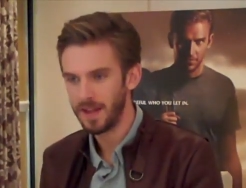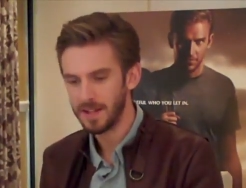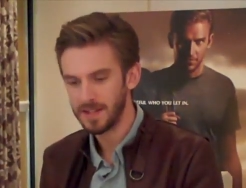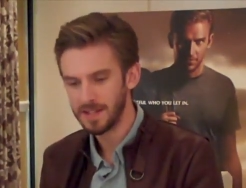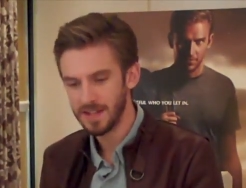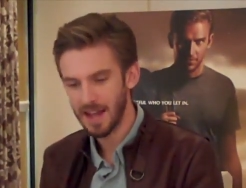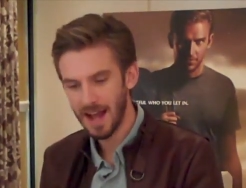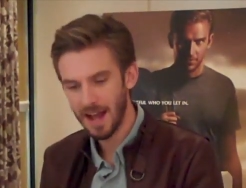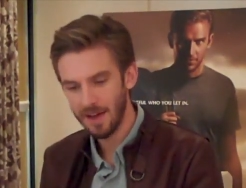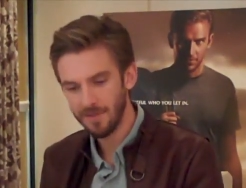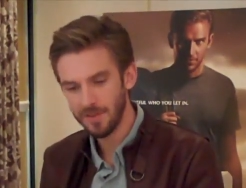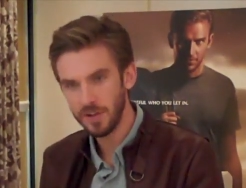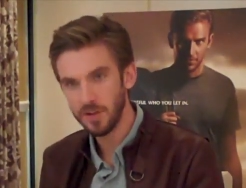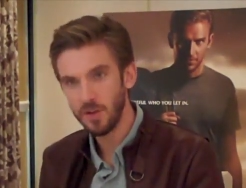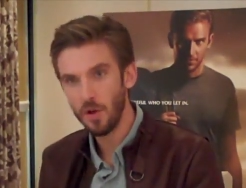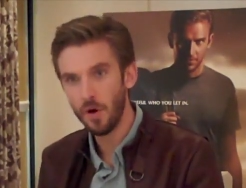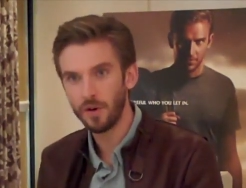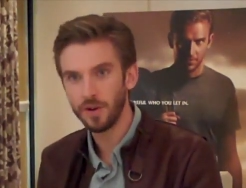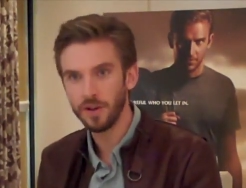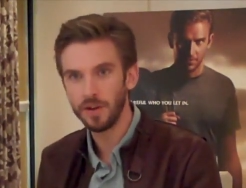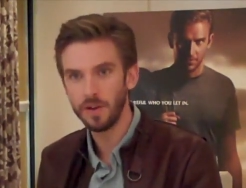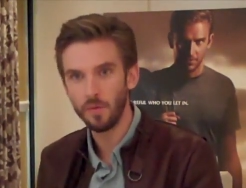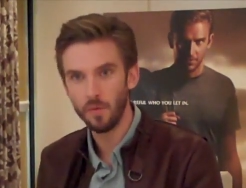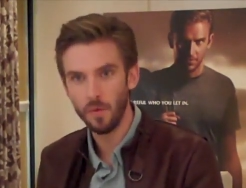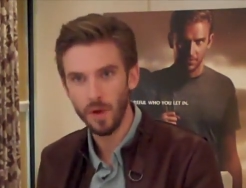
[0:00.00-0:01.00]
Speaker 1: to have a
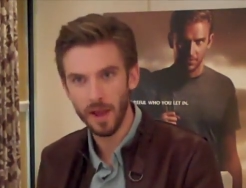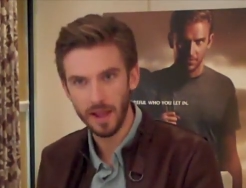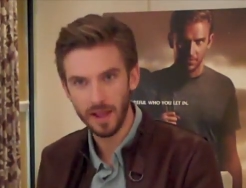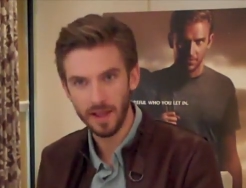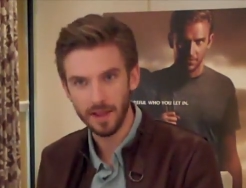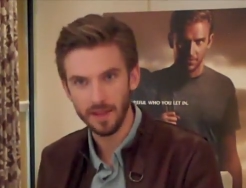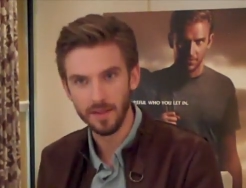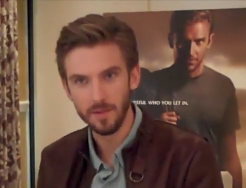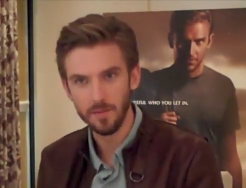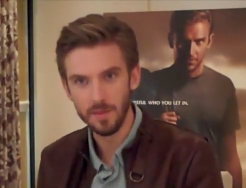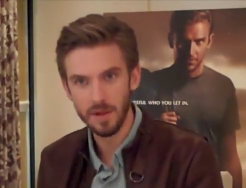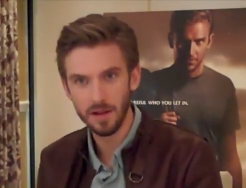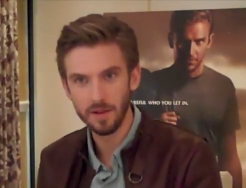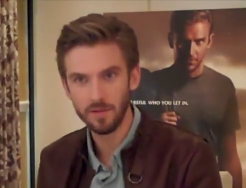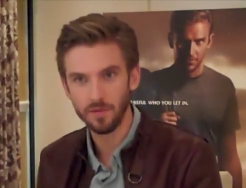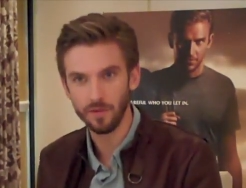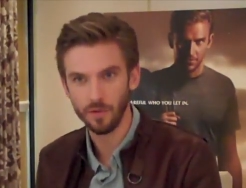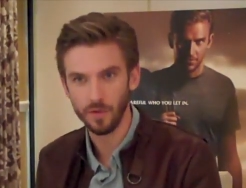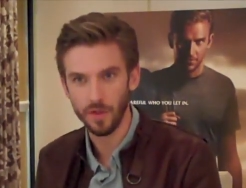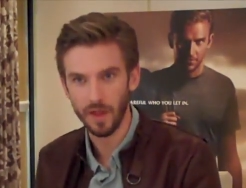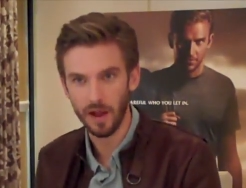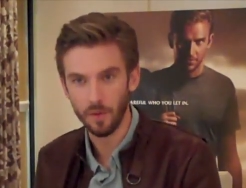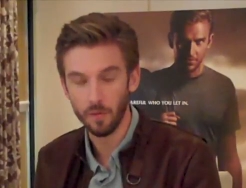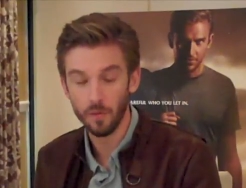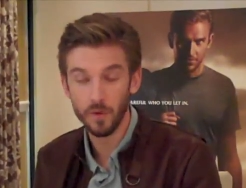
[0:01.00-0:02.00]
nod and a wink in the middle of
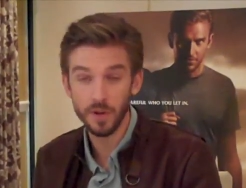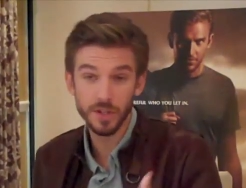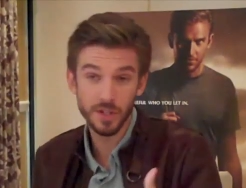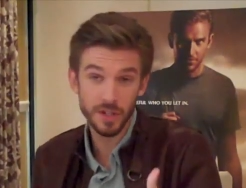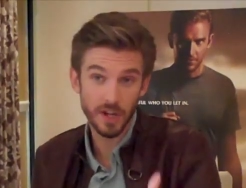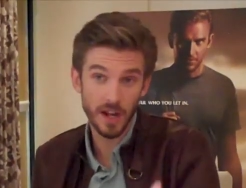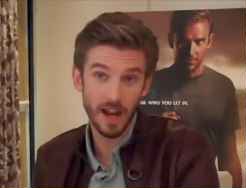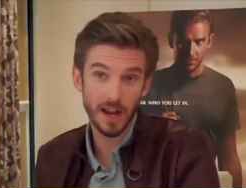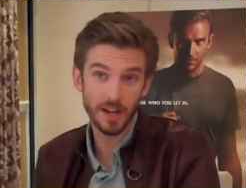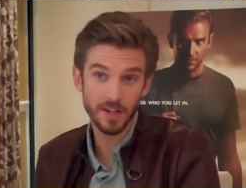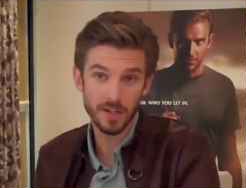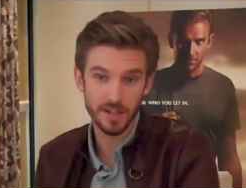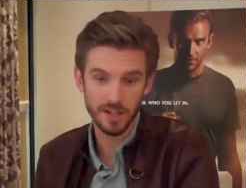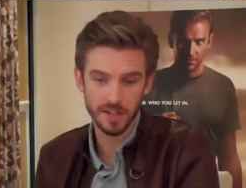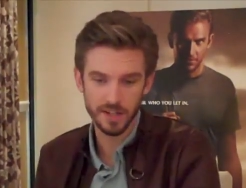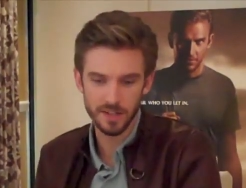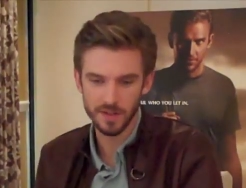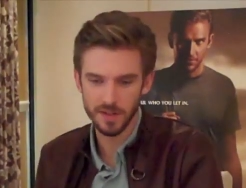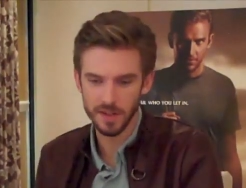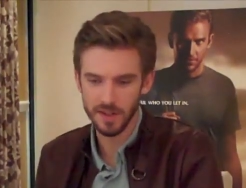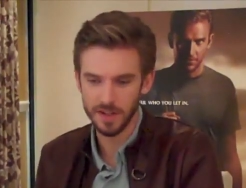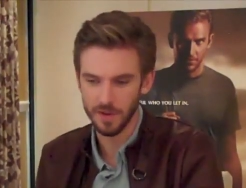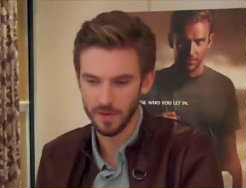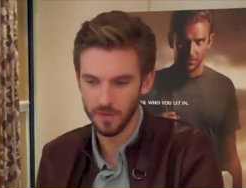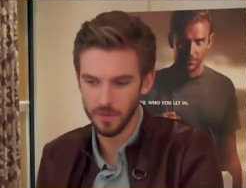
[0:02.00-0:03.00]
all that, which actually
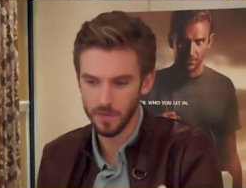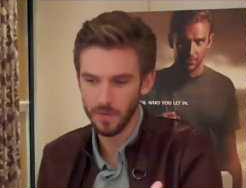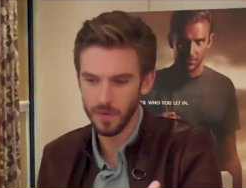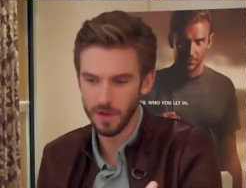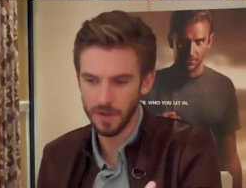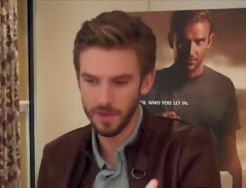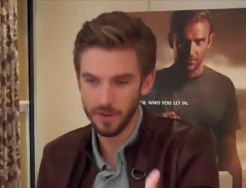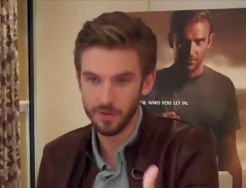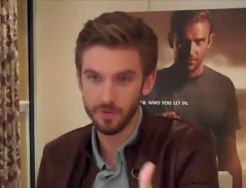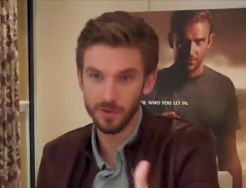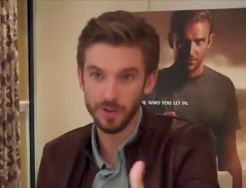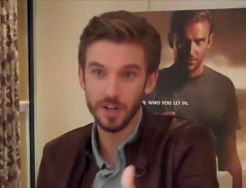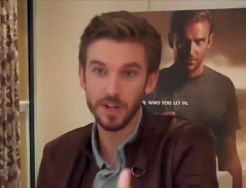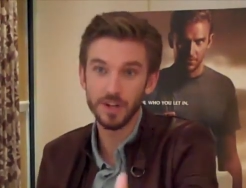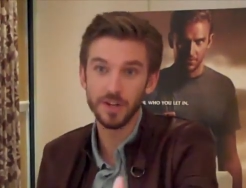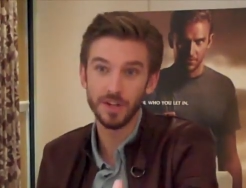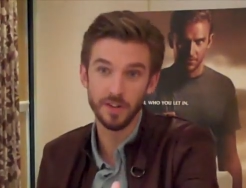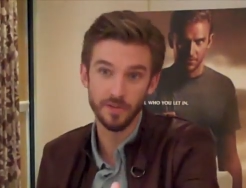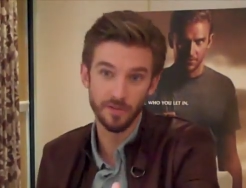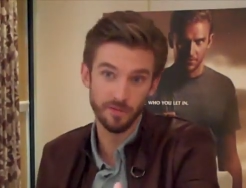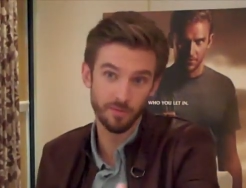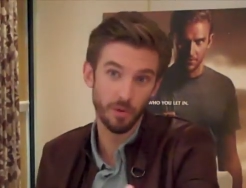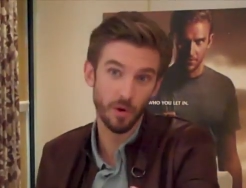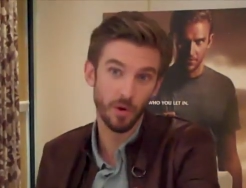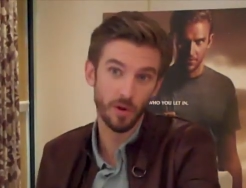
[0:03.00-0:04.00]
is, you know, in the
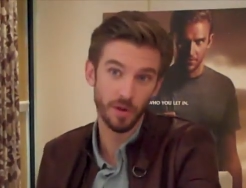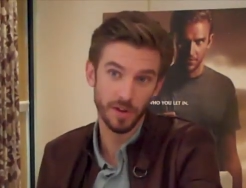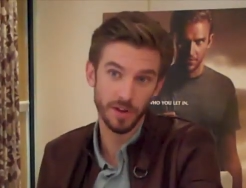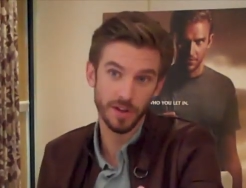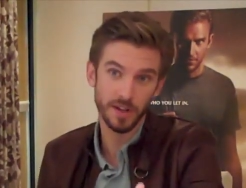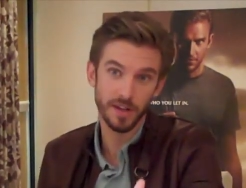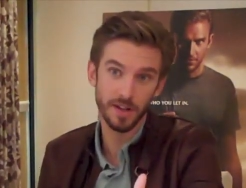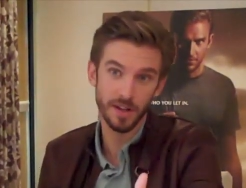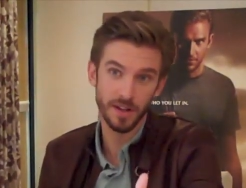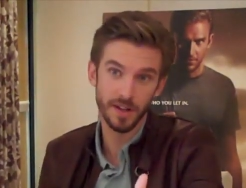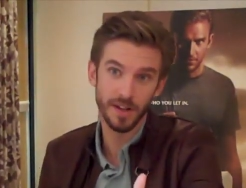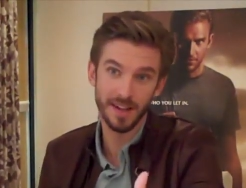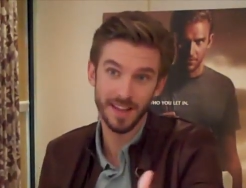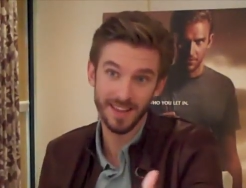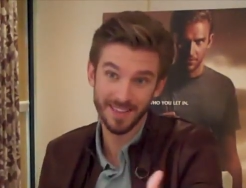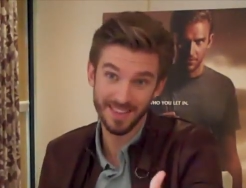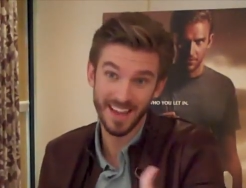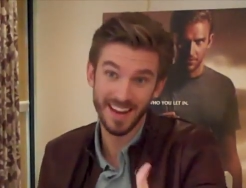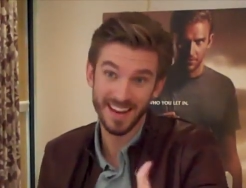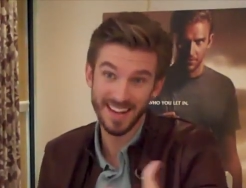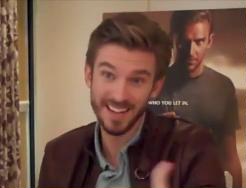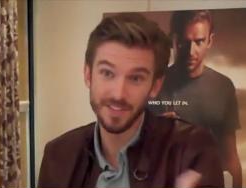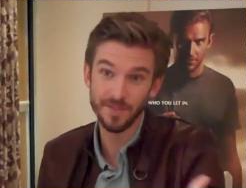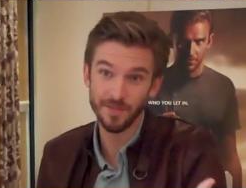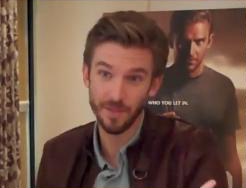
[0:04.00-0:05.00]
tradition of Bond, you know, that,
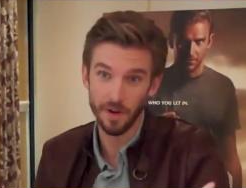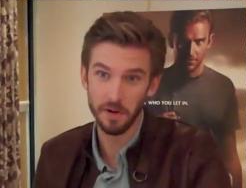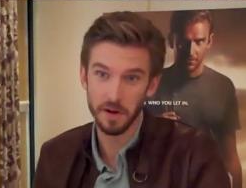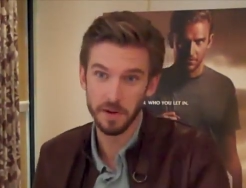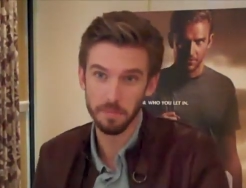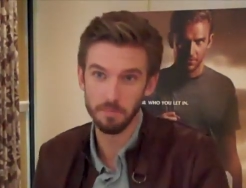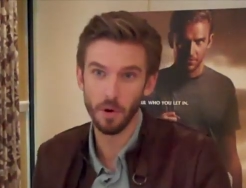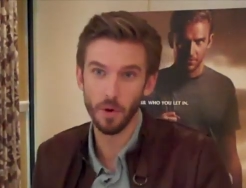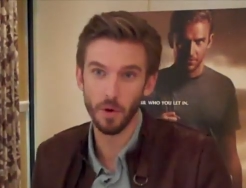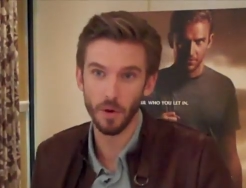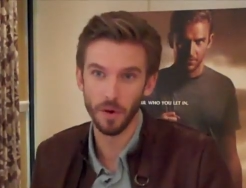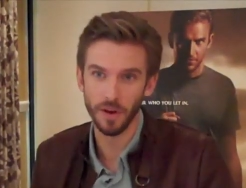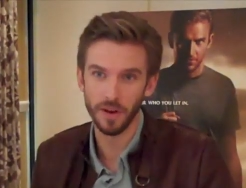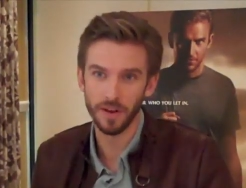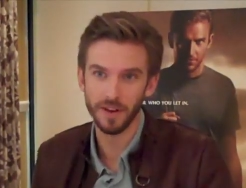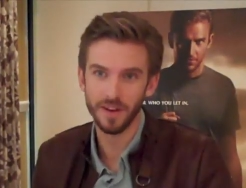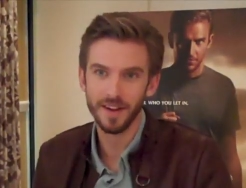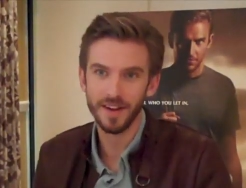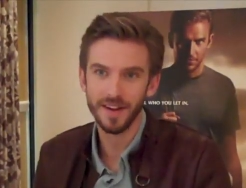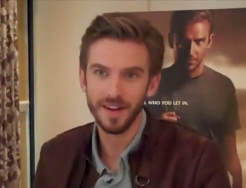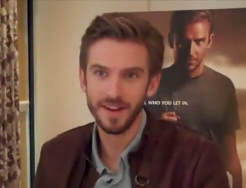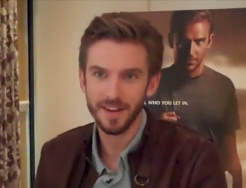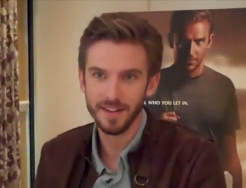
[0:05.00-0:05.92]
that is very Bond,